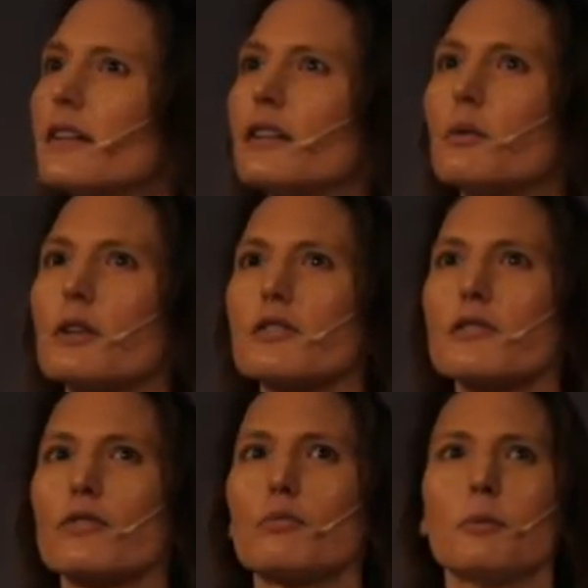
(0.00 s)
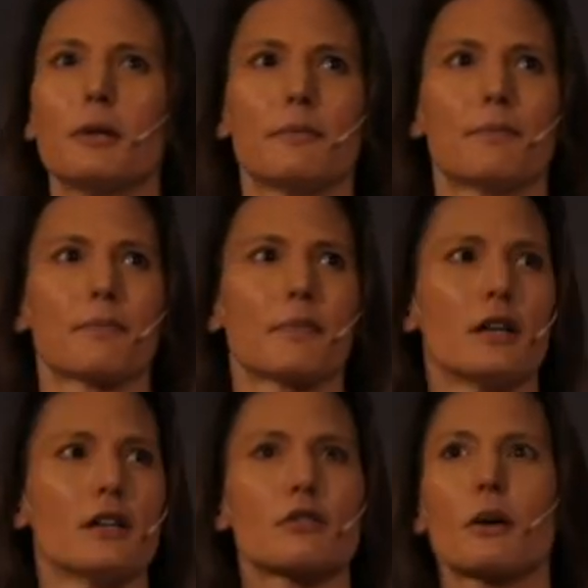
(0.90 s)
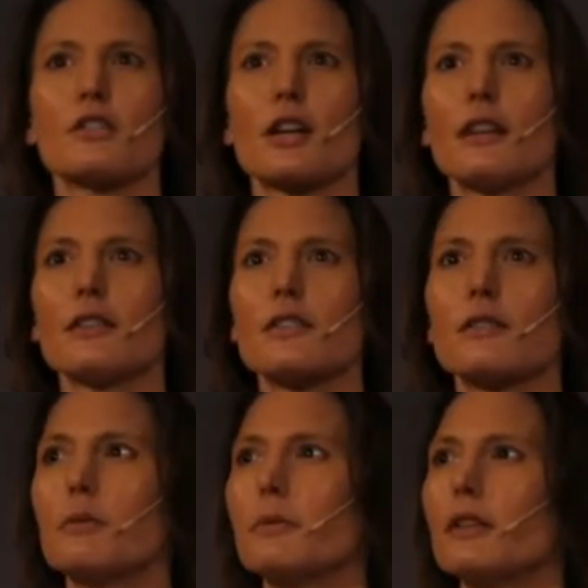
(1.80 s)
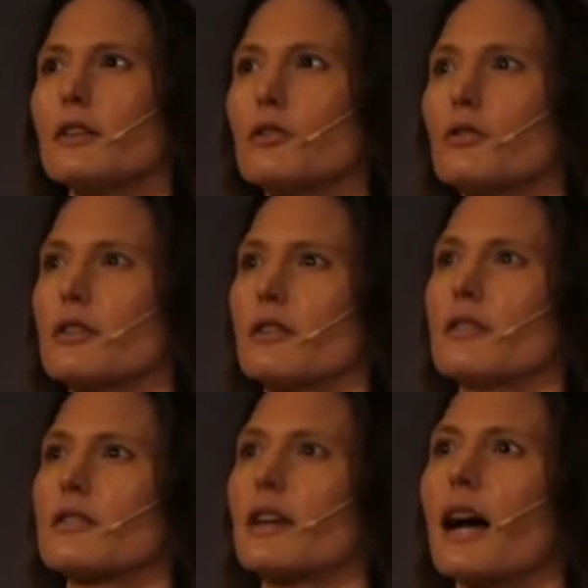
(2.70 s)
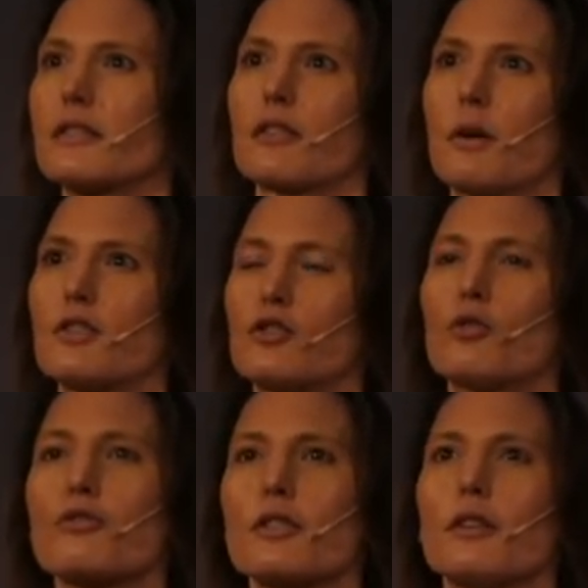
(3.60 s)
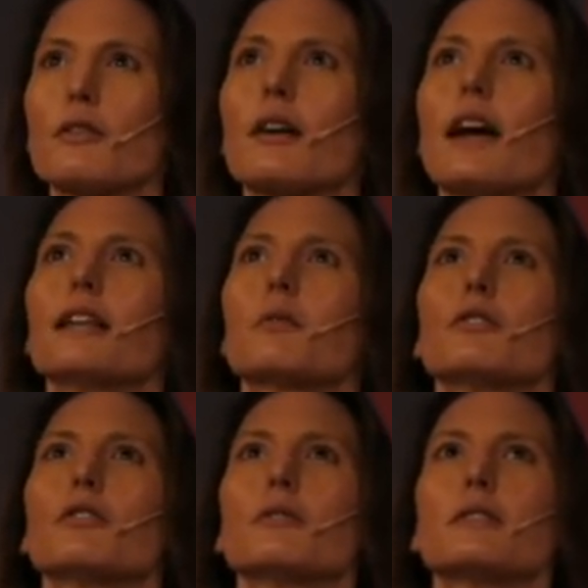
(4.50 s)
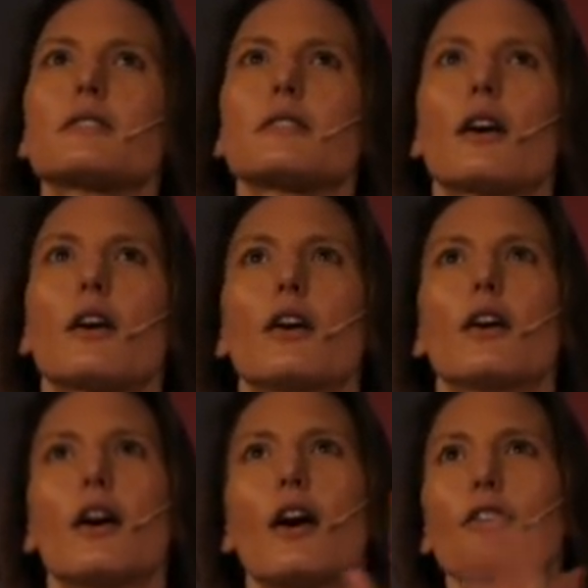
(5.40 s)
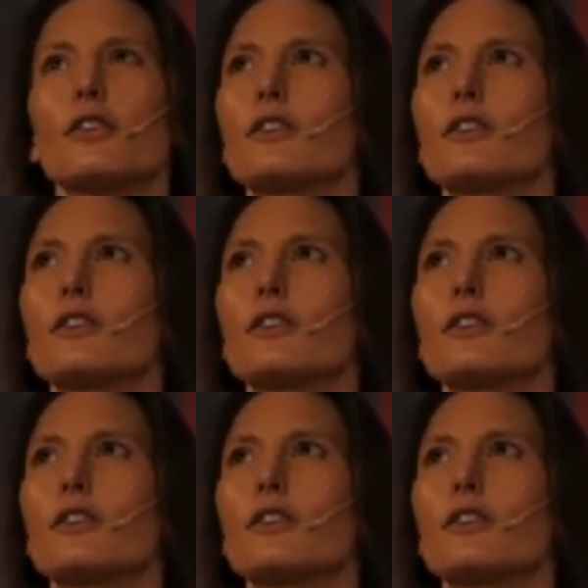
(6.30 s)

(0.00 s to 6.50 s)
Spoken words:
any questions from women. So I challenge the women in the audience to ask a question. Also, anyone who is on the